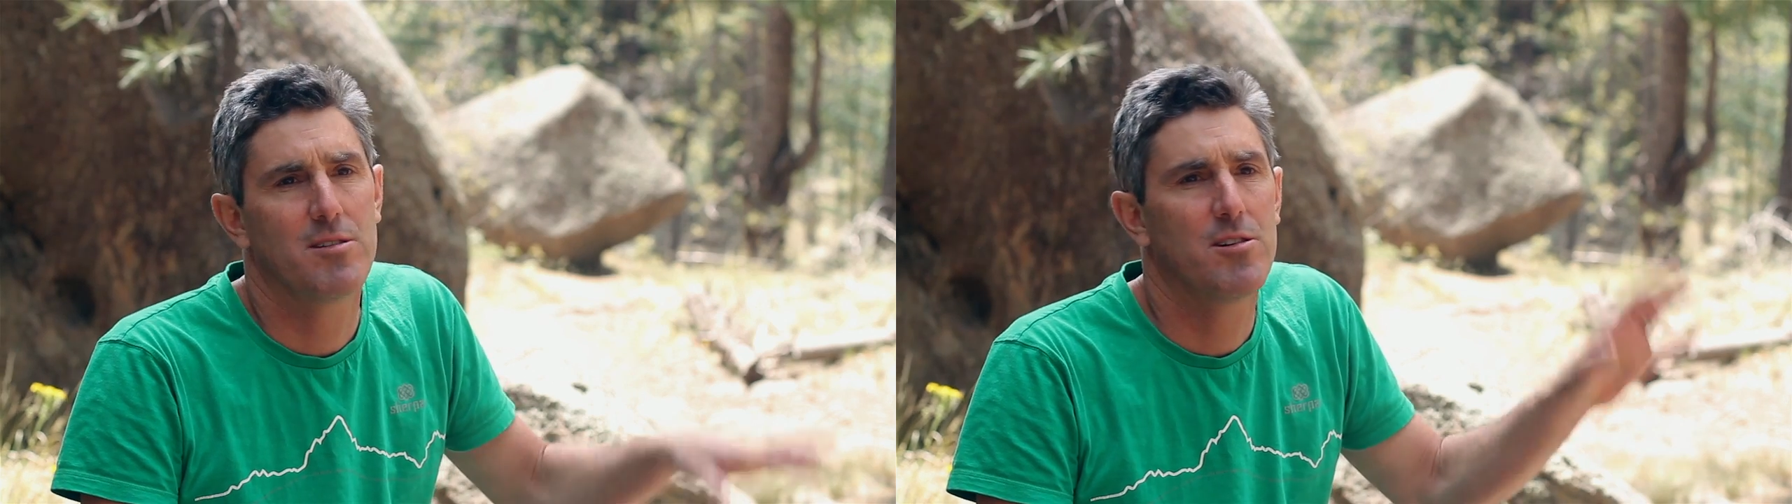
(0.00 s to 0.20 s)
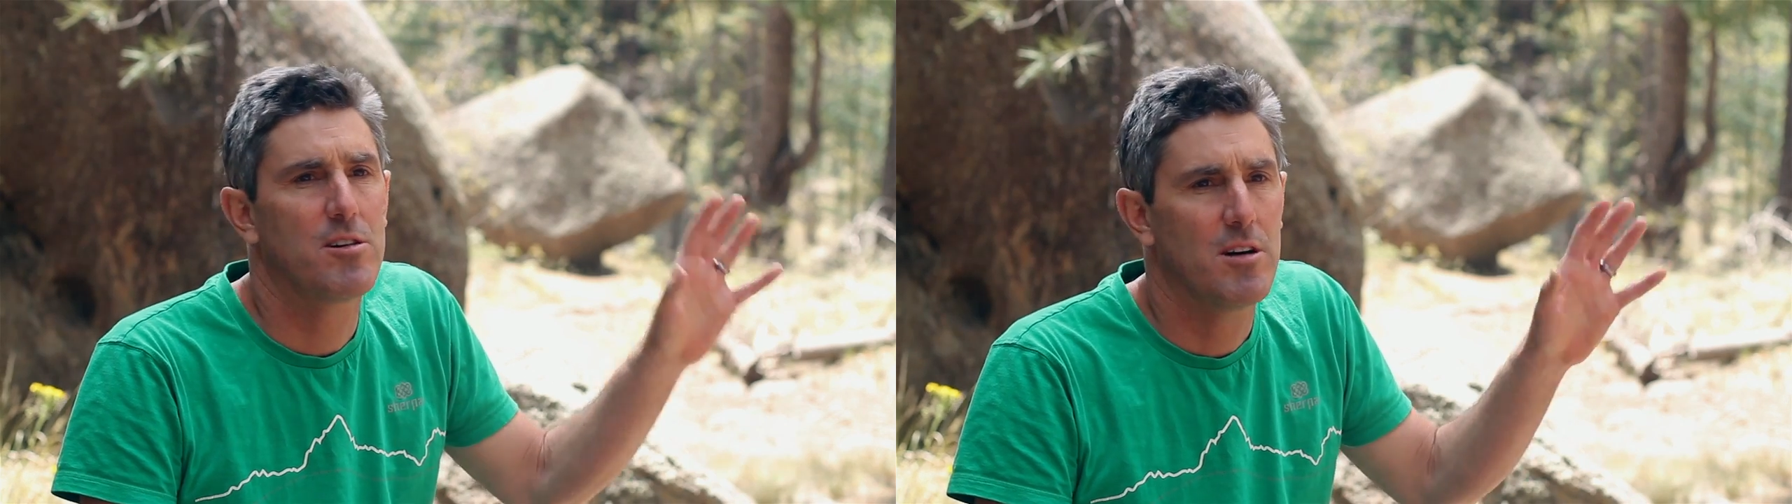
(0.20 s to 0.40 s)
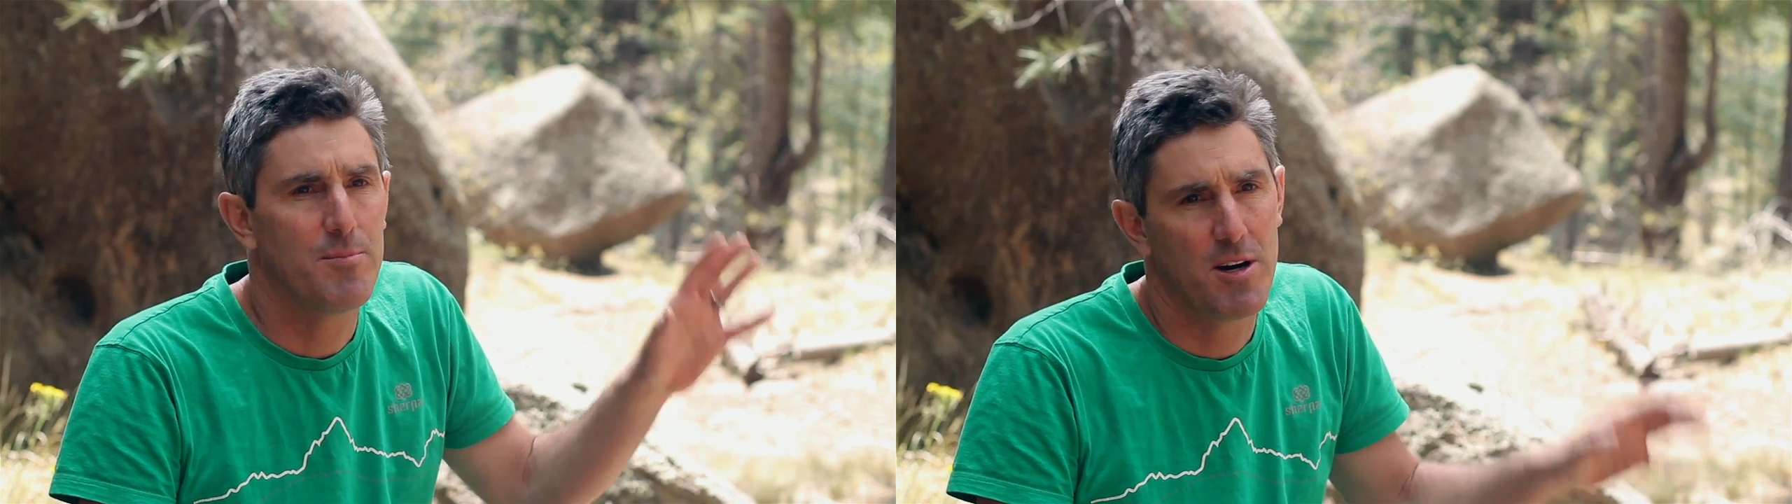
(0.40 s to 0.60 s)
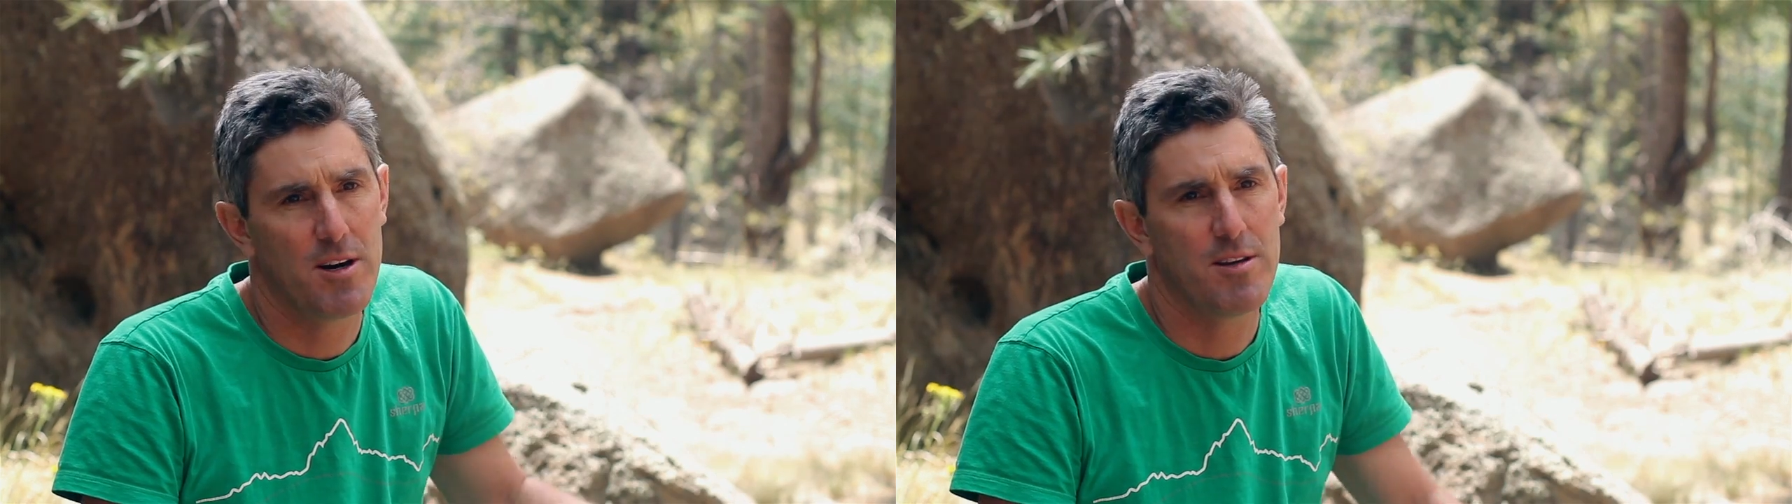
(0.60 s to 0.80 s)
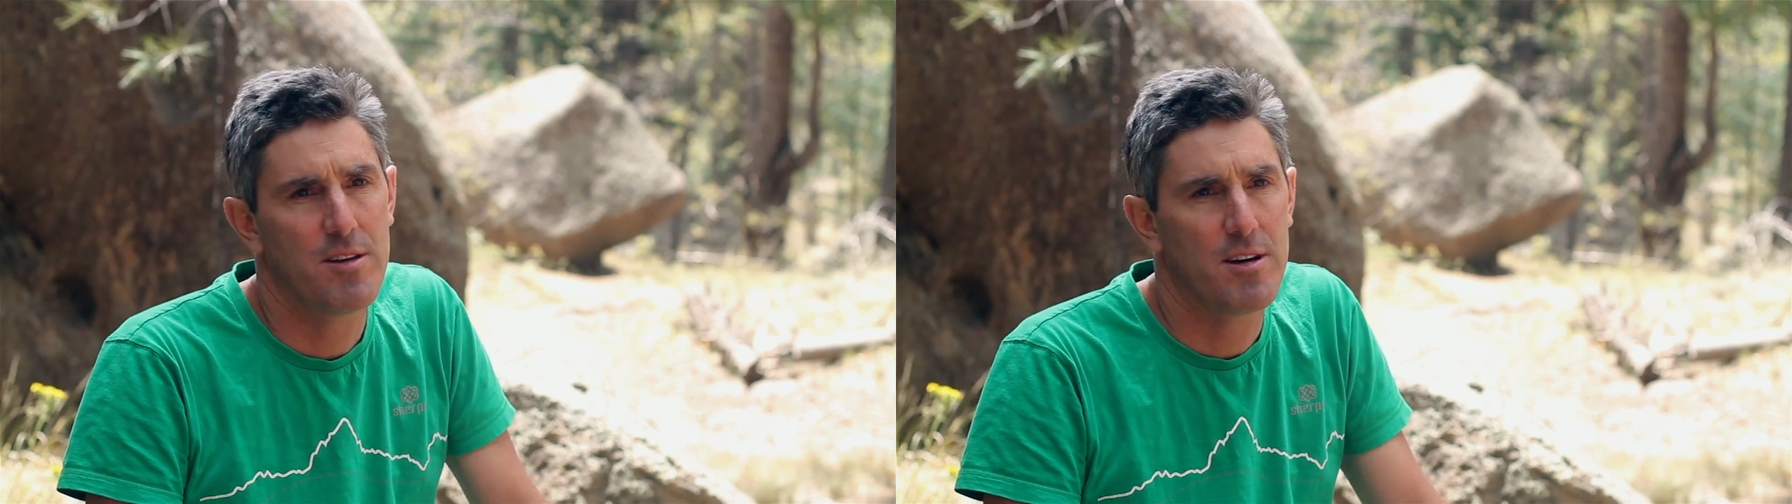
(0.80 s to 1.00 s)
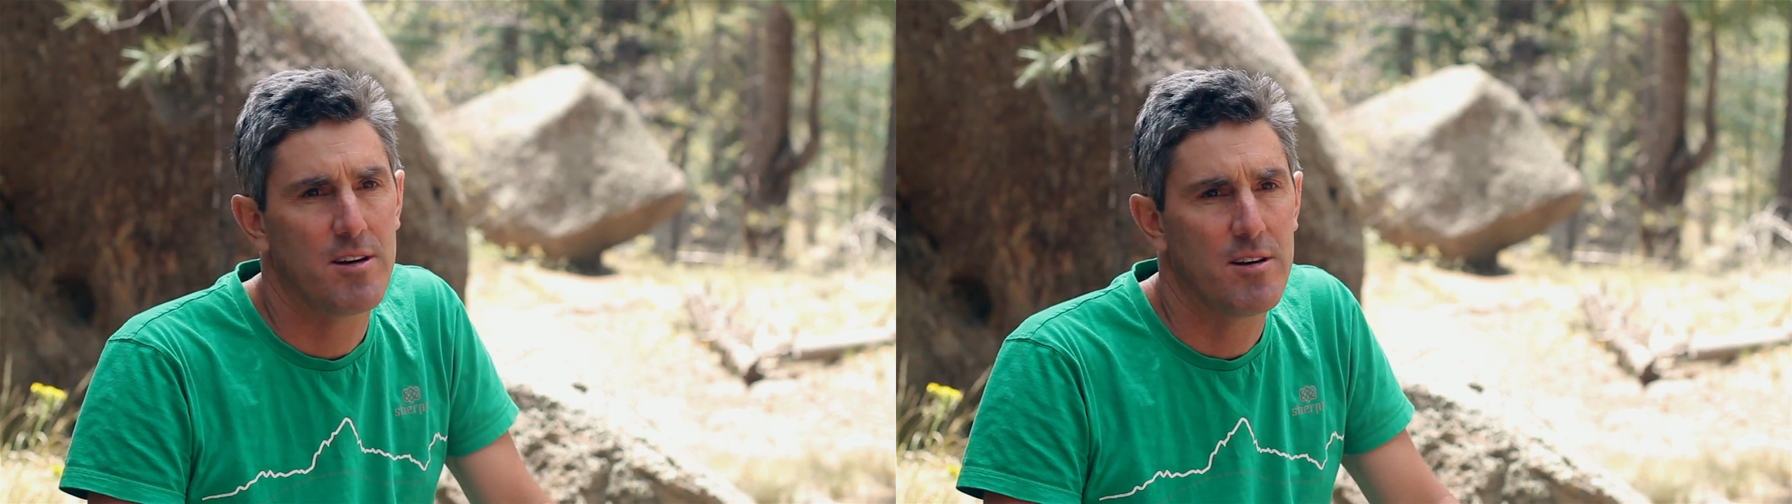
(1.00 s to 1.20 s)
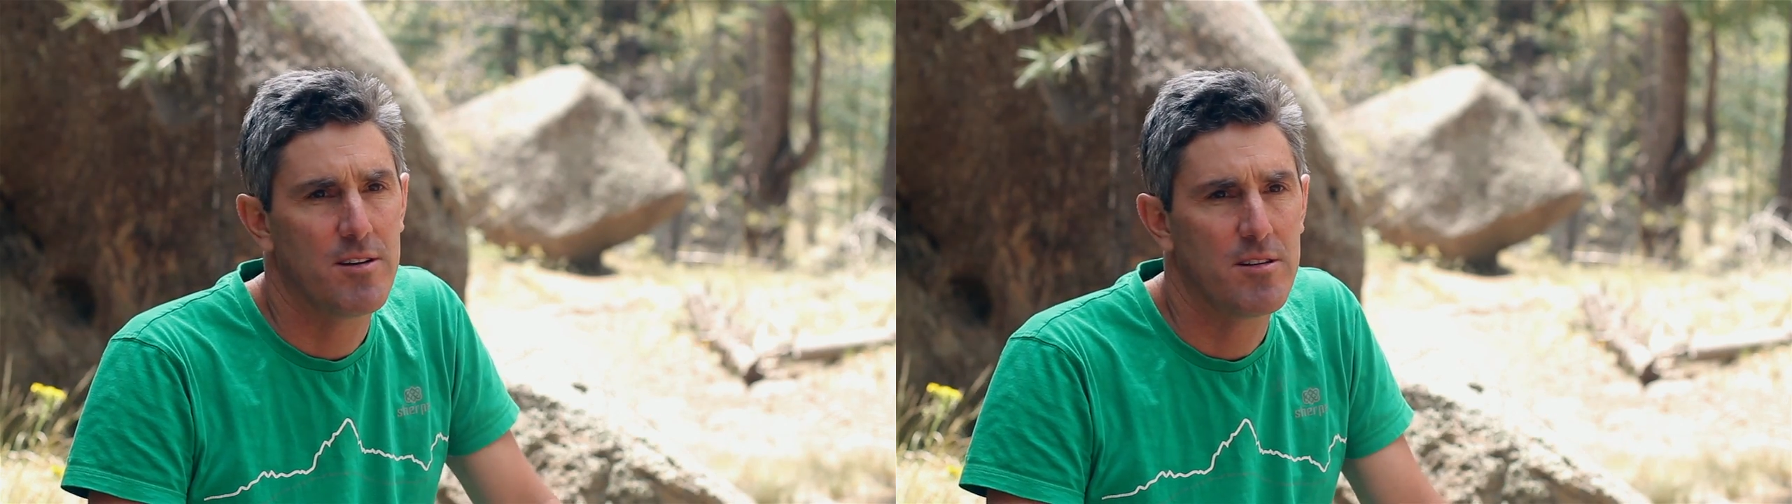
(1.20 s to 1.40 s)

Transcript: would look up at the